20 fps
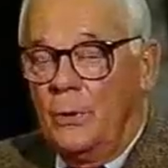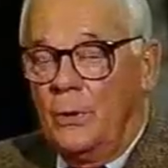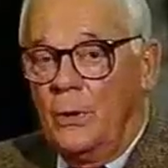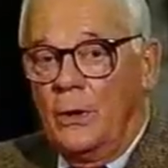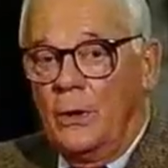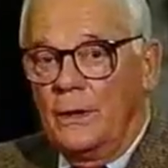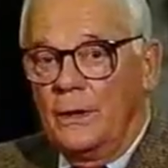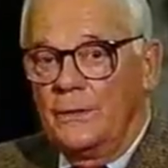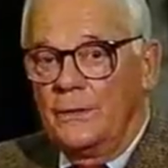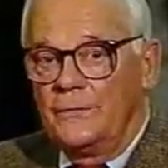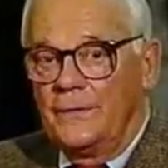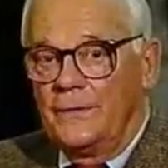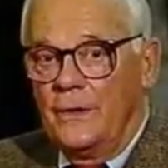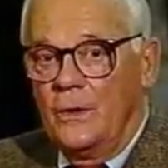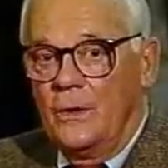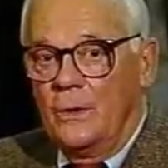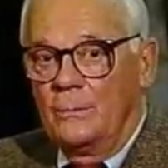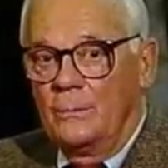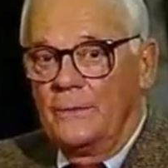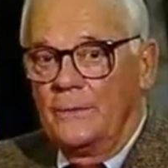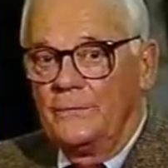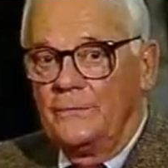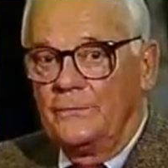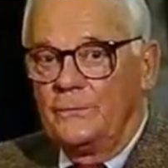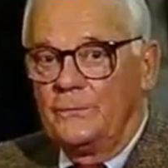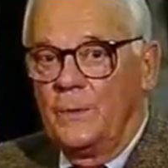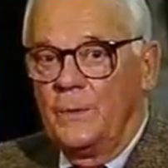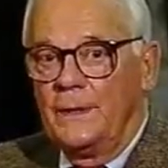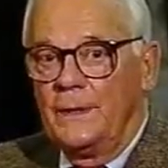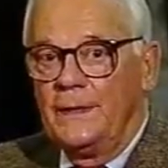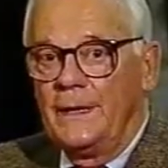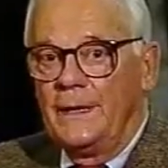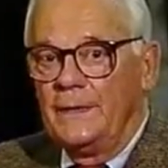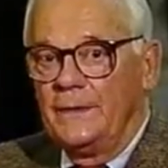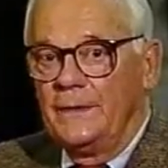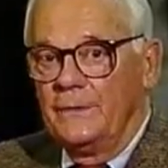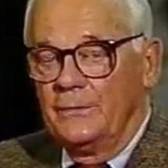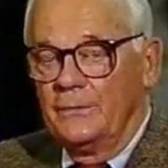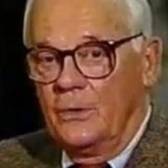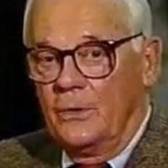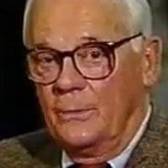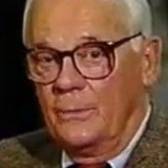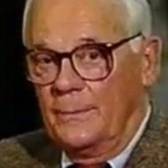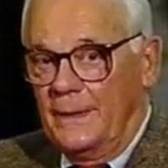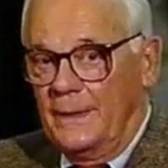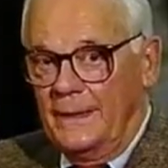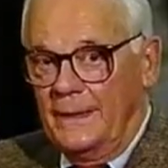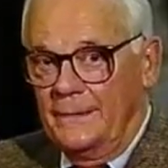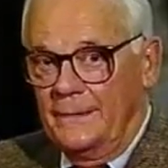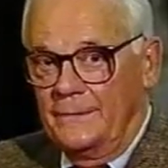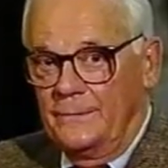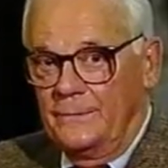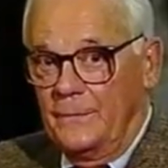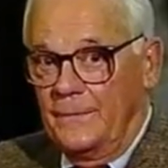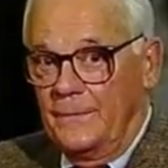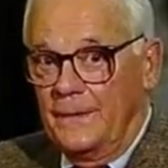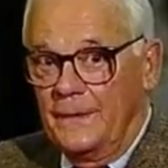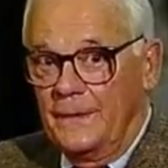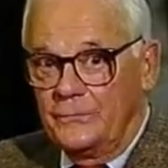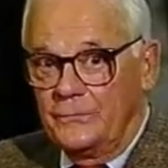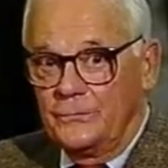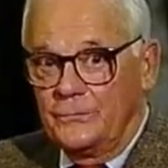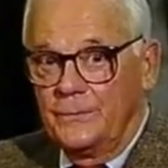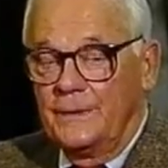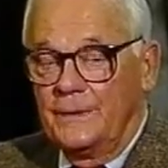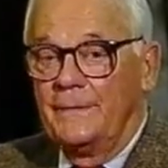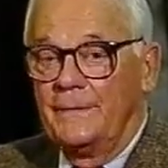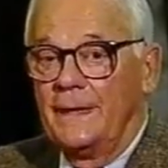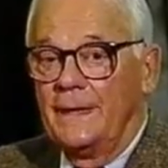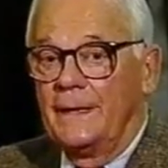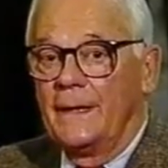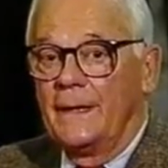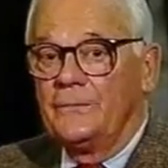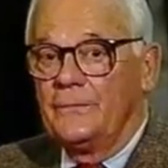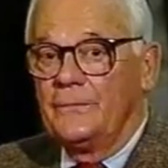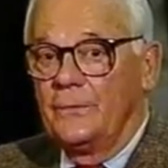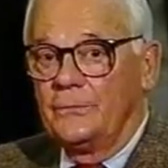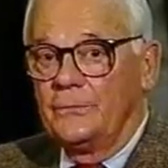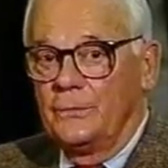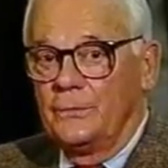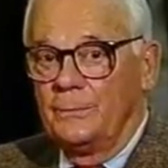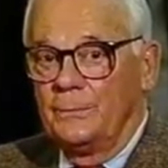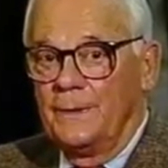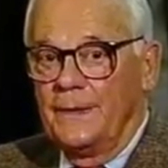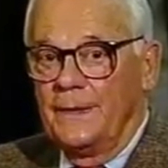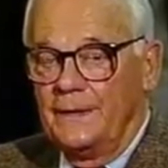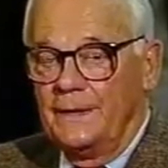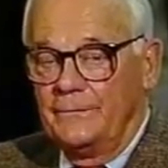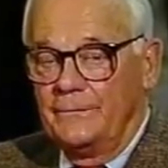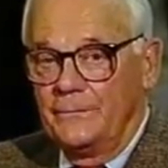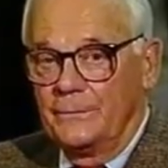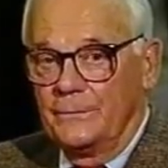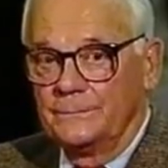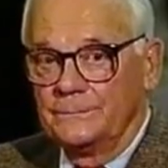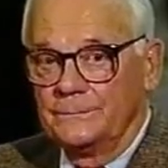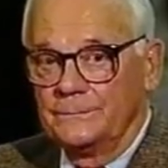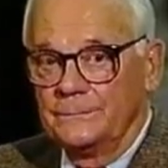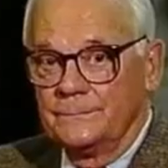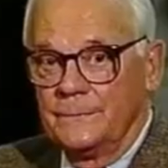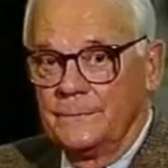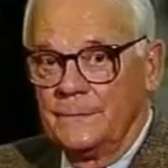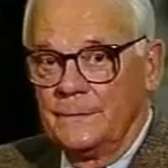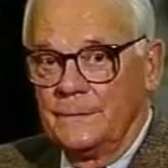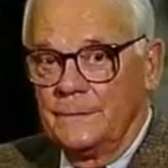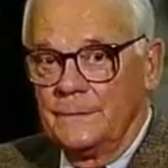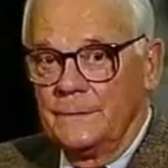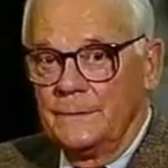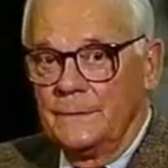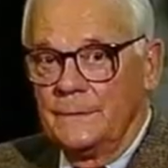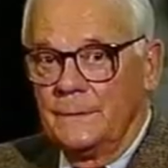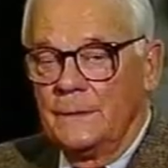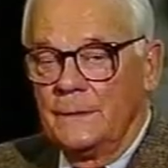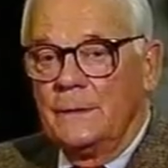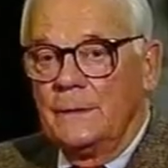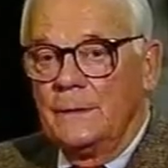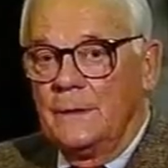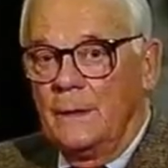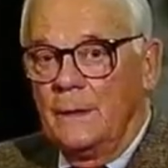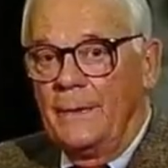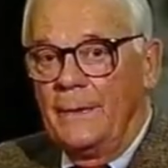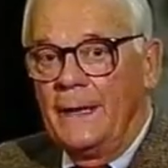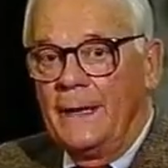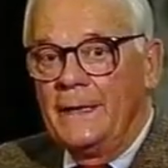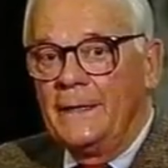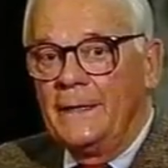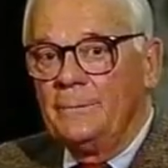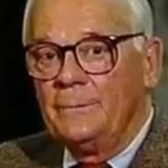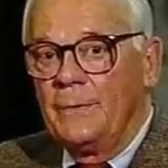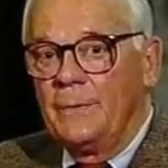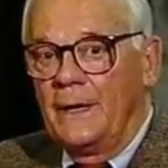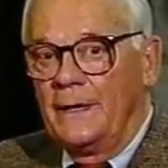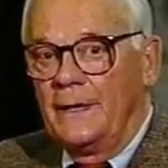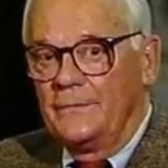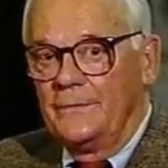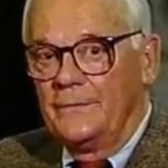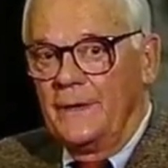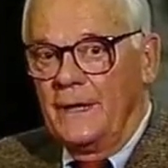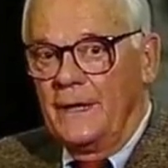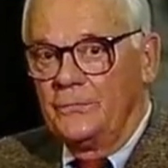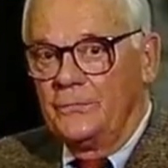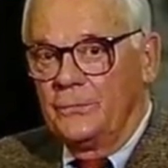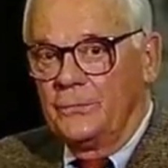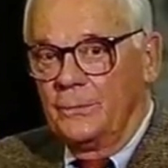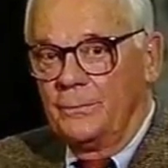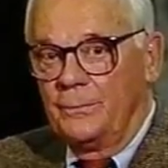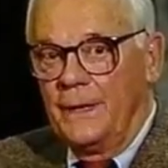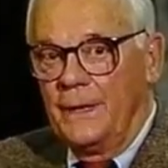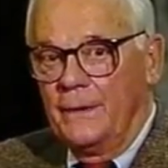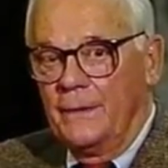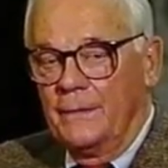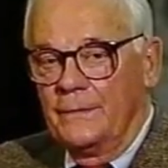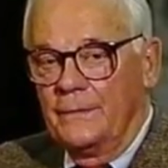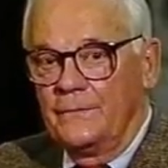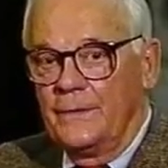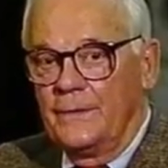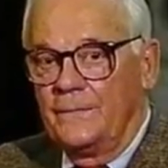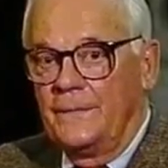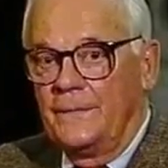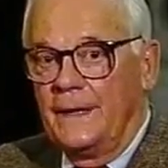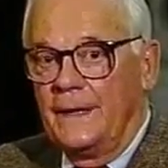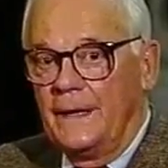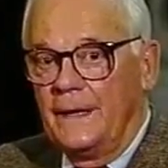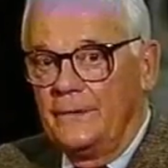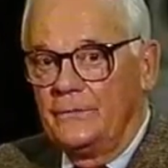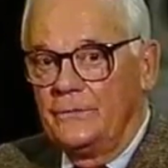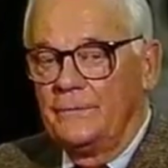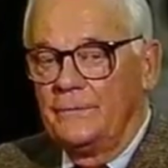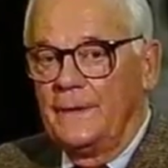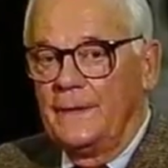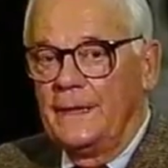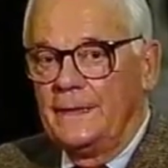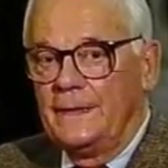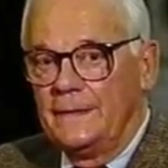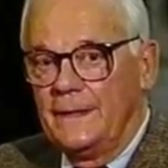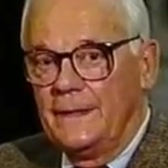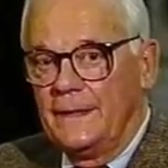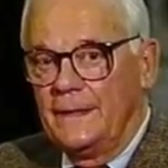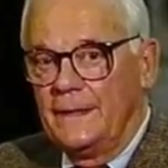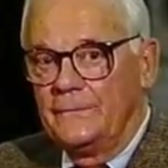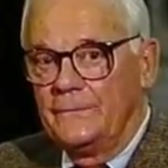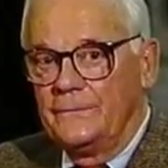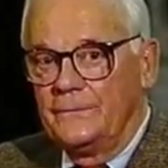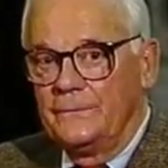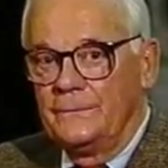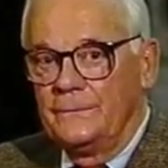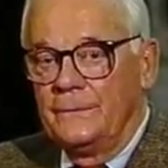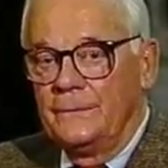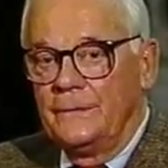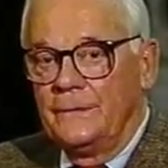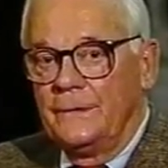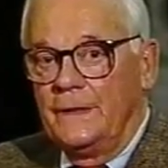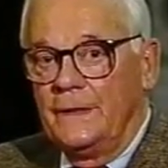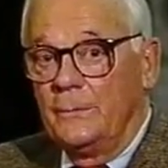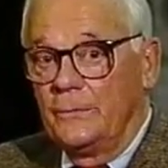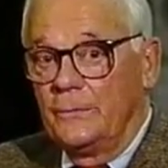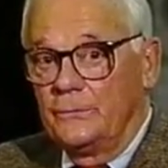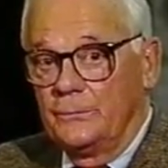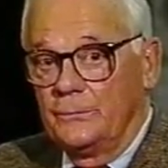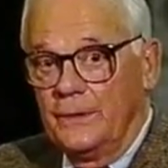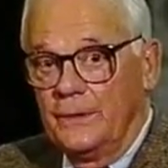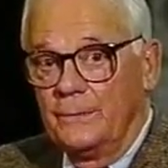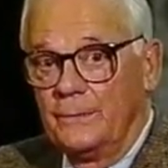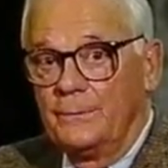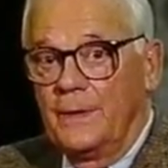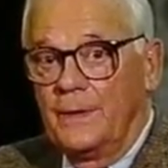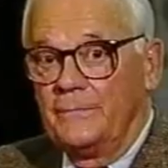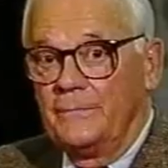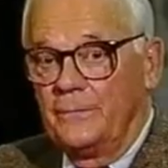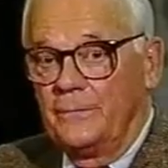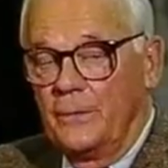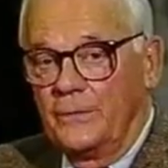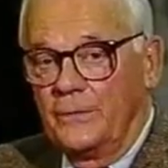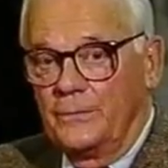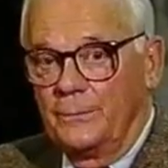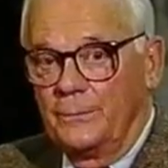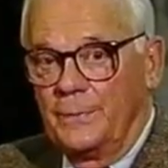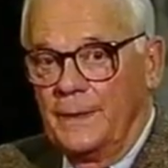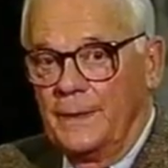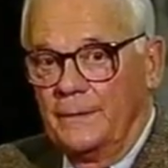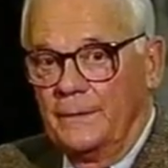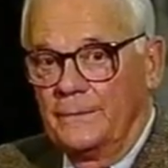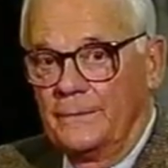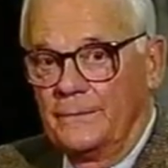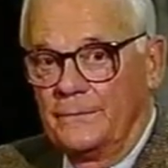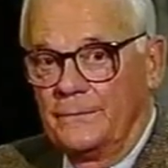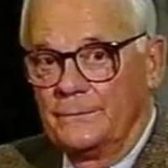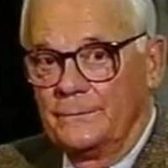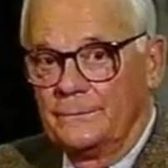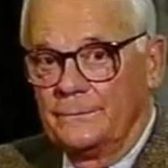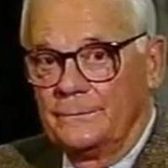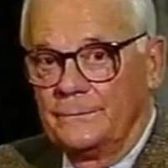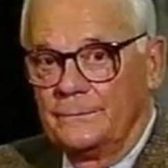Paul is a homeless 28-year-old man with a history of antisocial behavior. Abandoned by his natural parents at the age of 8 days, he was reared by foster parents.